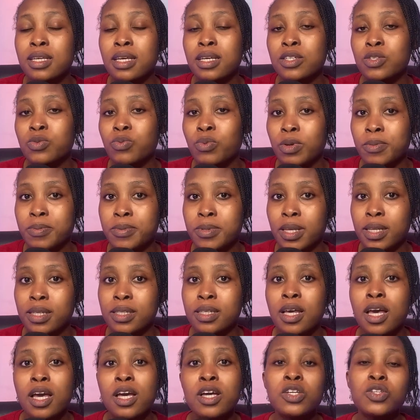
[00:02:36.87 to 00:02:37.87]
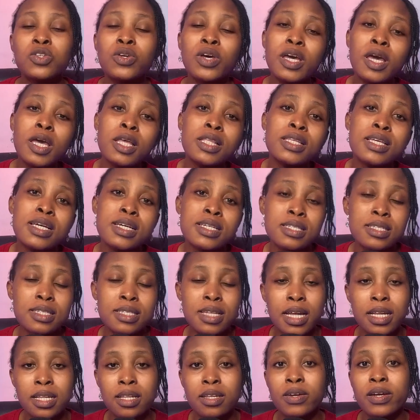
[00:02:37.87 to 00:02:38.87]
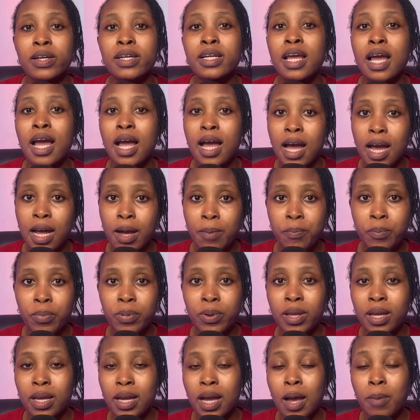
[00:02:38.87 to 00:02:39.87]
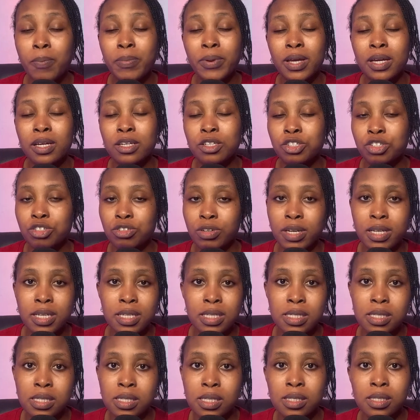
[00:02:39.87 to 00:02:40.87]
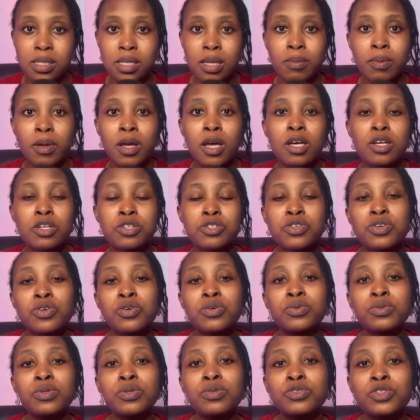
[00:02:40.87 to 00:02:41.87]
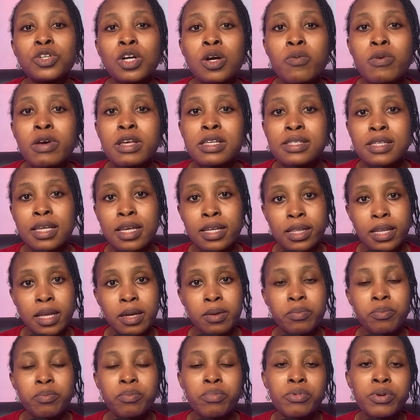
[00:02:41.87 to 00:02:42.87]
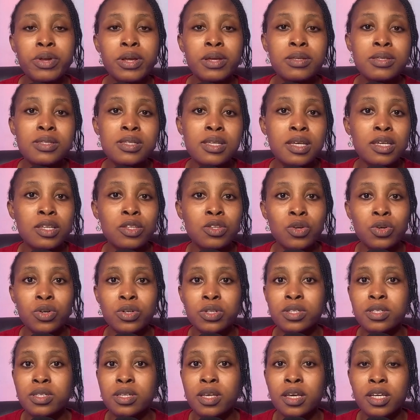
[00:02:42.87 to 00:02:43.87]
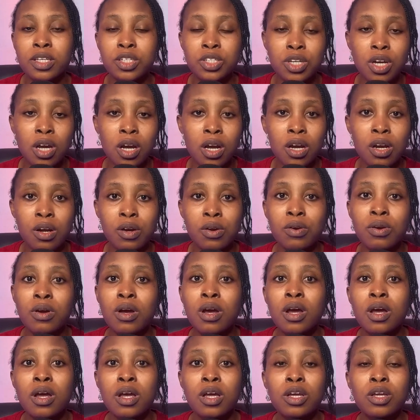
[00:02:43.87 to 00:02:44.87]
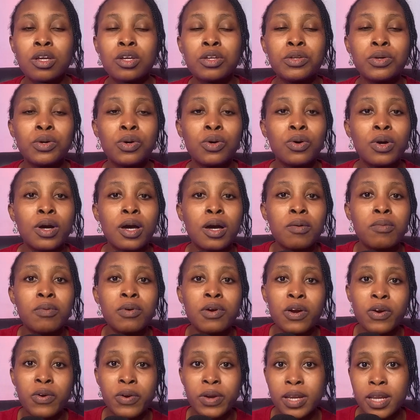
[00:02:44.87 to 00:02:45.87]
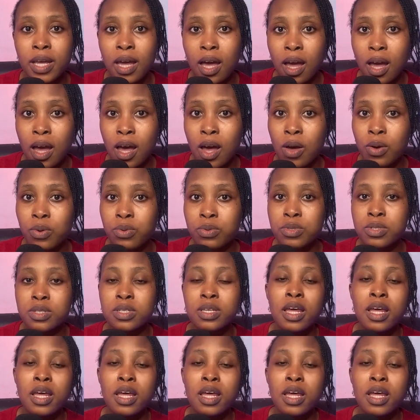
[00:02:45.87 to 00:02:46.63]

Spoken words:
website. So ATS is actually applicant tracking system. So job website like breezy.hr, greenhouse,